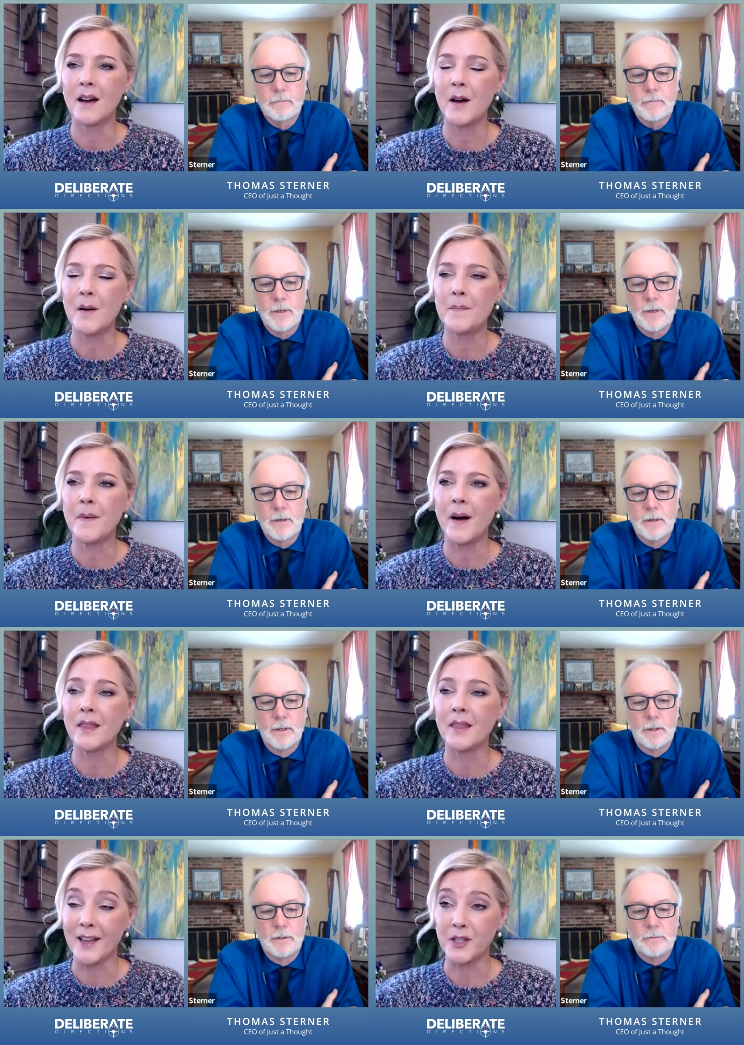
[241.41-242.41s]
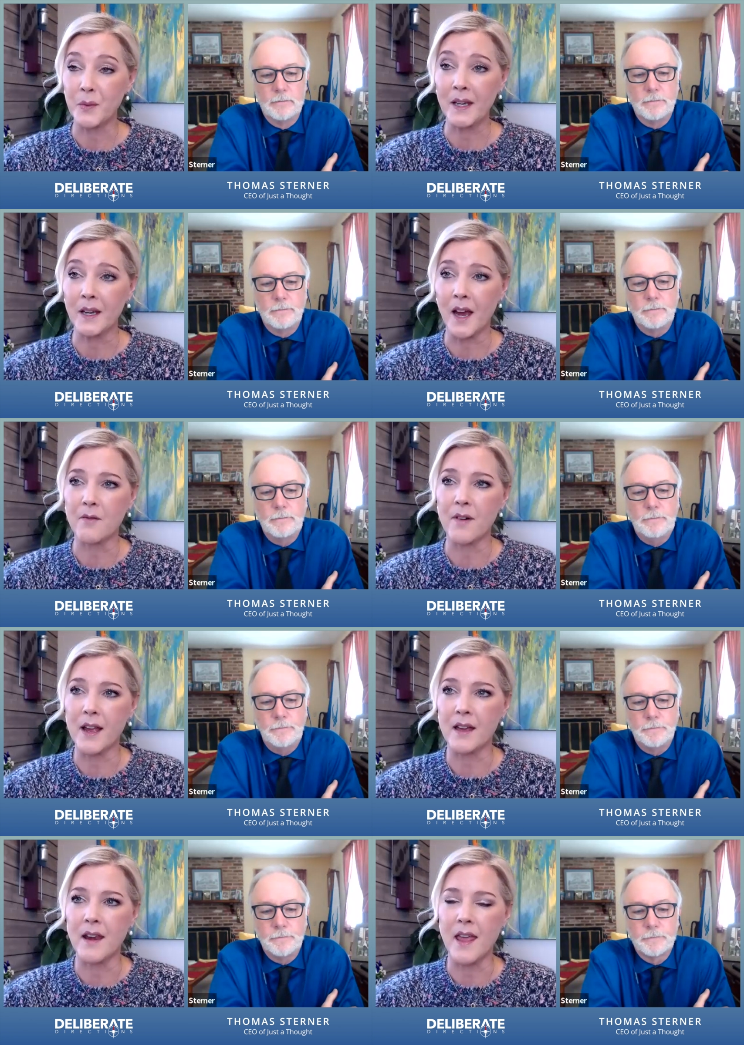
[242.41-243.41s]
Speaker 1: Um, last week, I
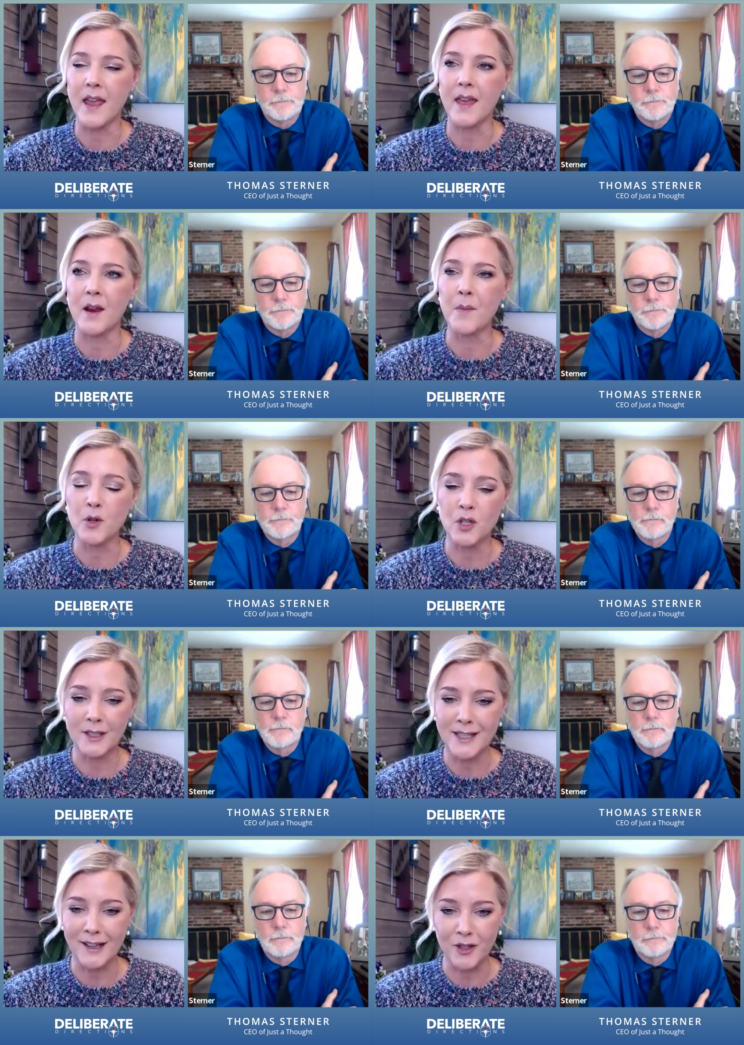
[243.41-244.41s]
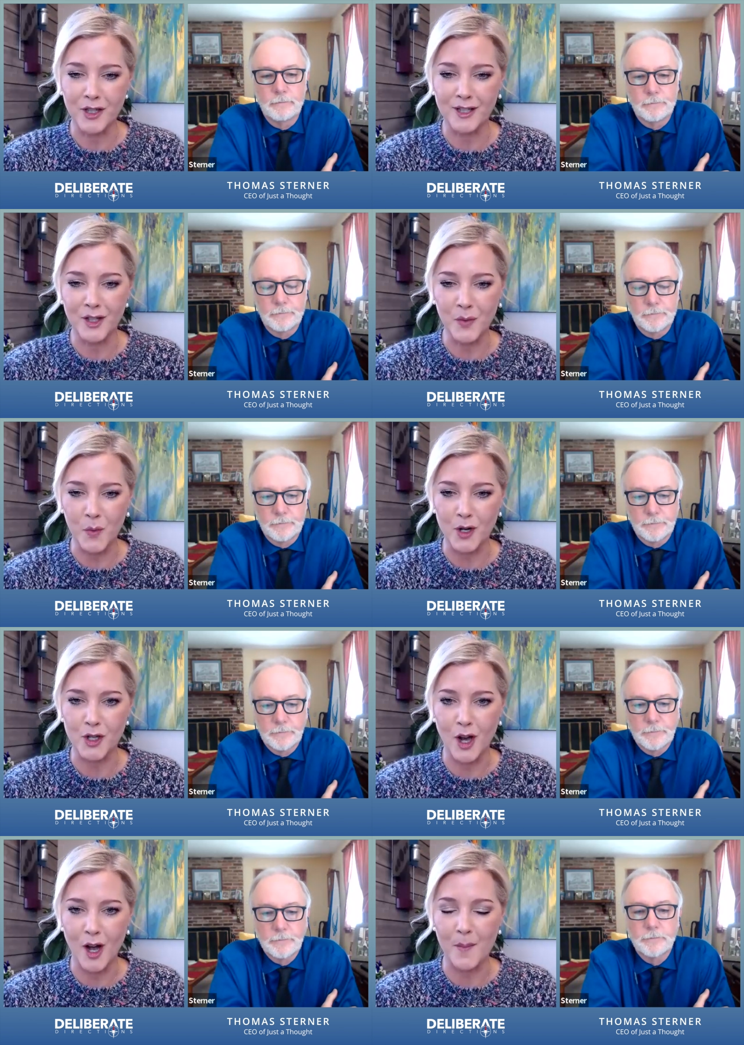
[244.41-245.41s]
ran an emotional intelligence
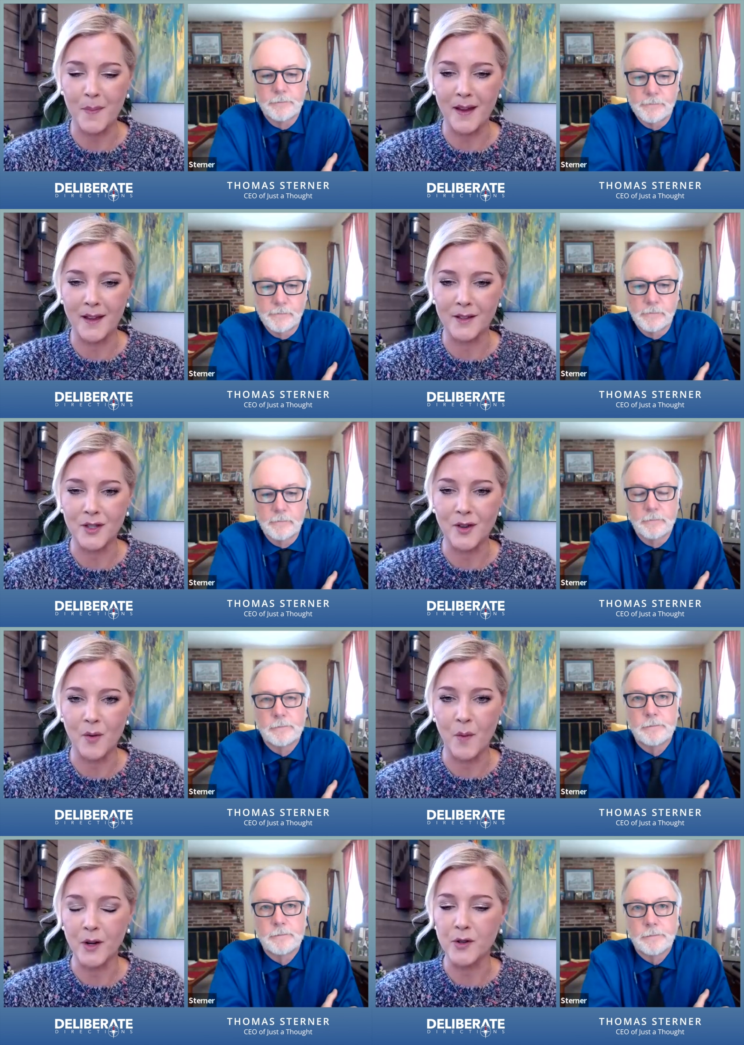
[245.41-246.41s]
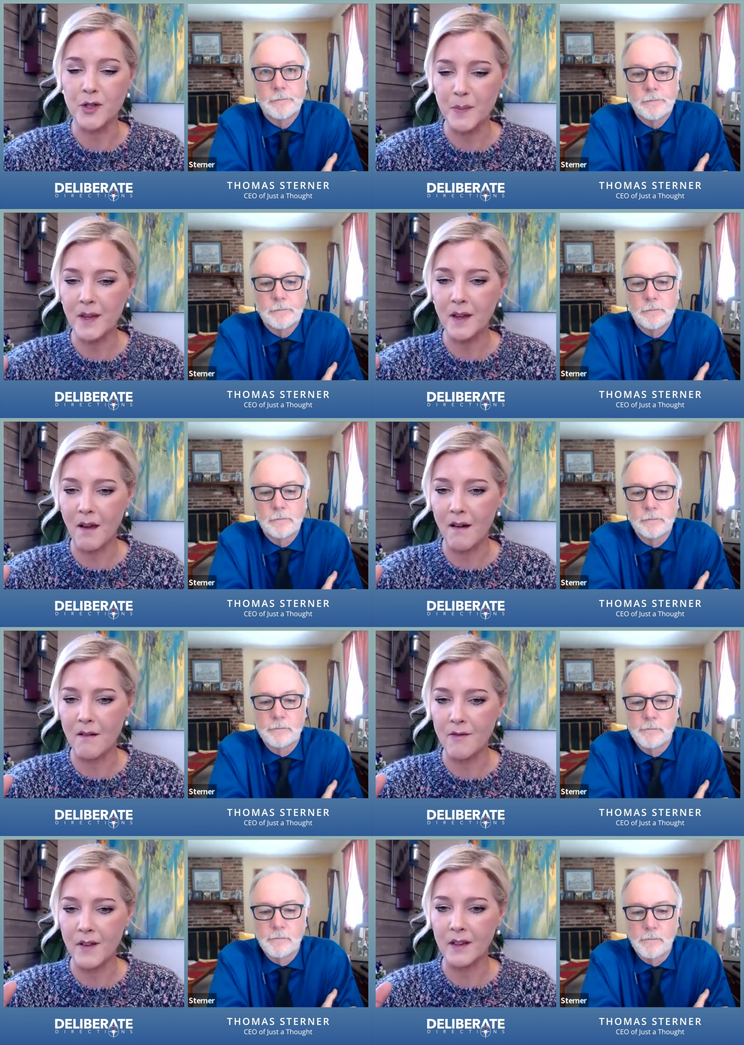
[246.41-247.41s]
workshop, and so what you're speaking
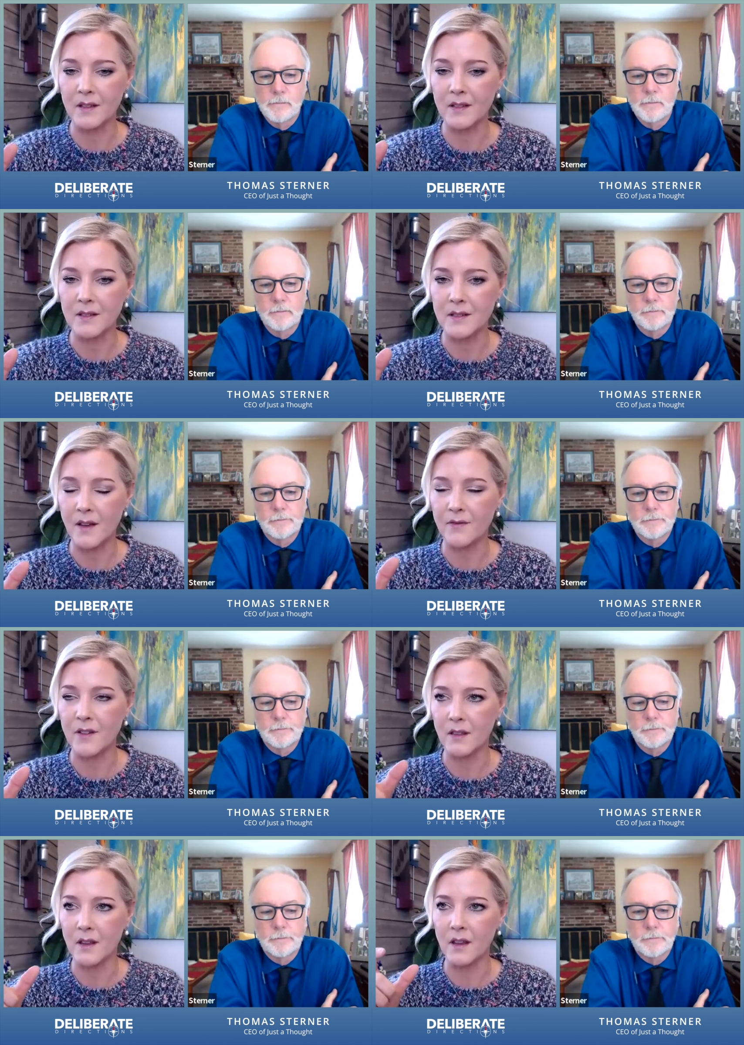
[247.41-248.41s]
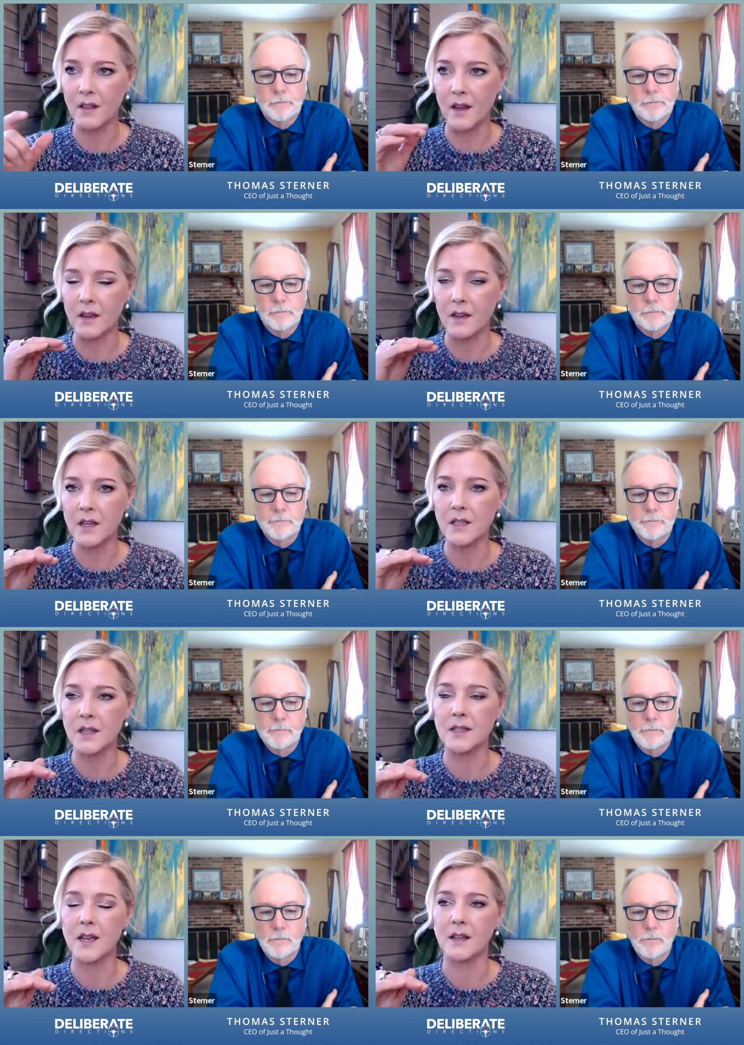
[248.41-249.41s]
of is definitely like key
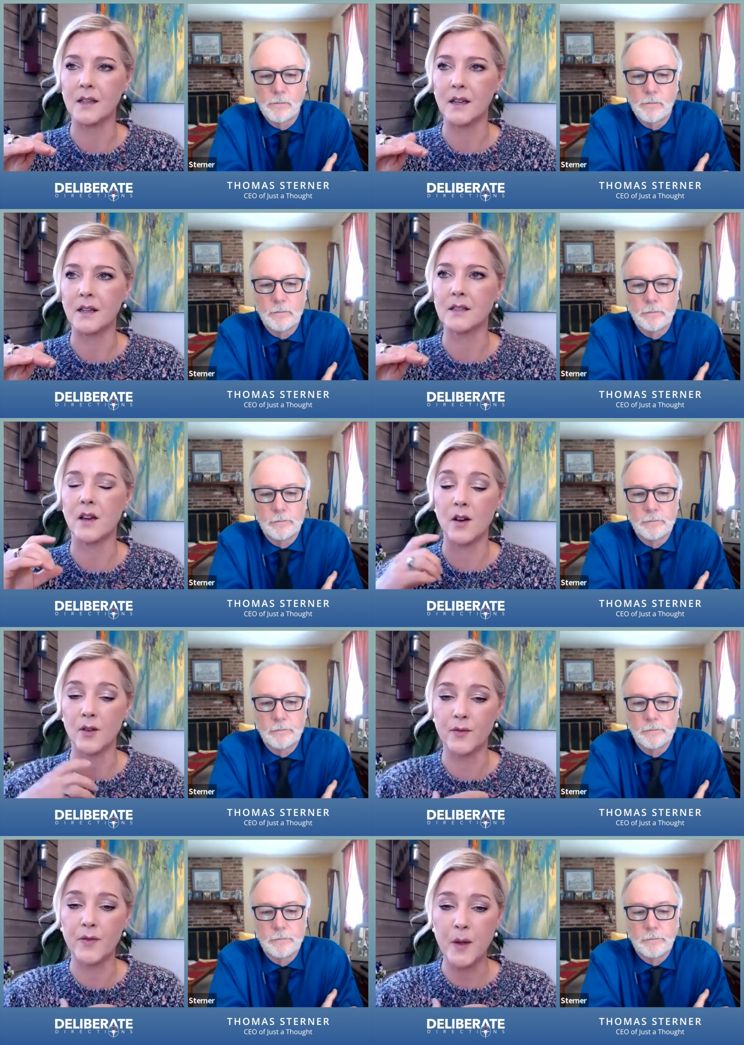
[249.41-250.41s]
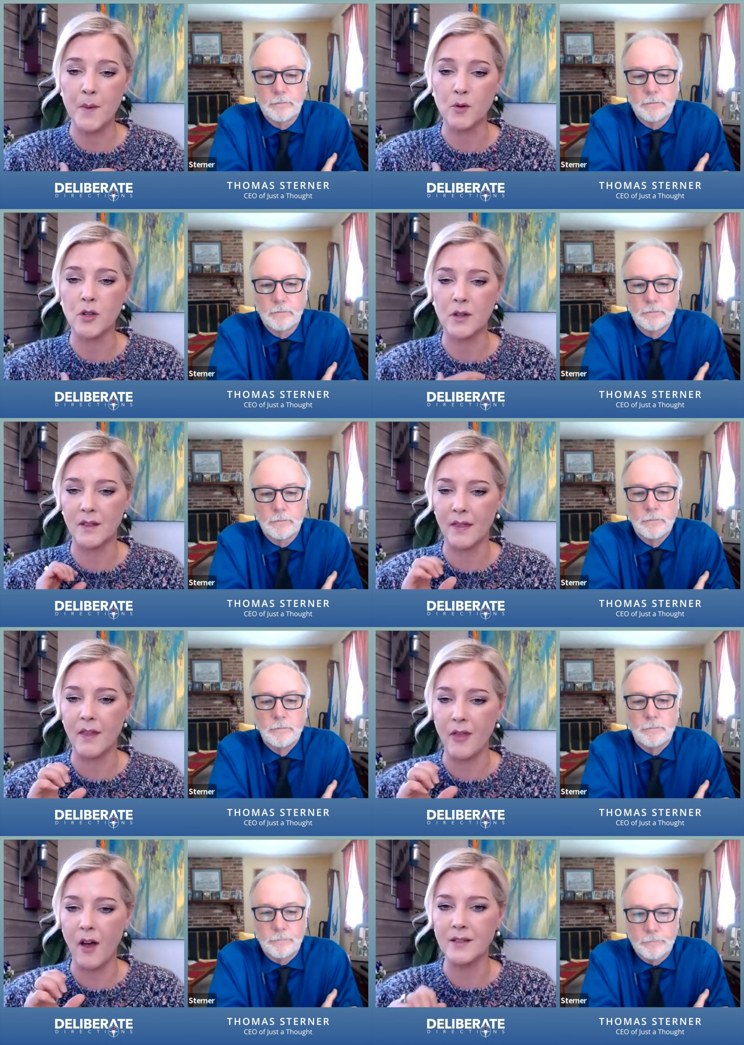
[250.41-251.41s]
to the techniques of the emotion and
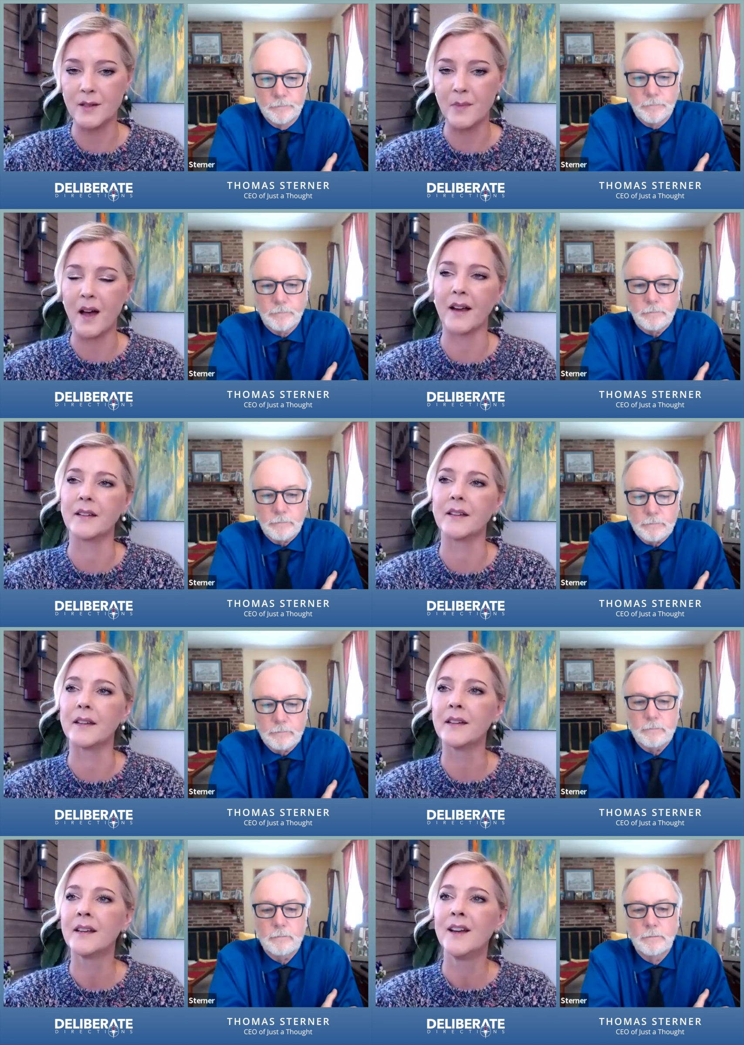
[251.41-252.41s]
the thought behind it.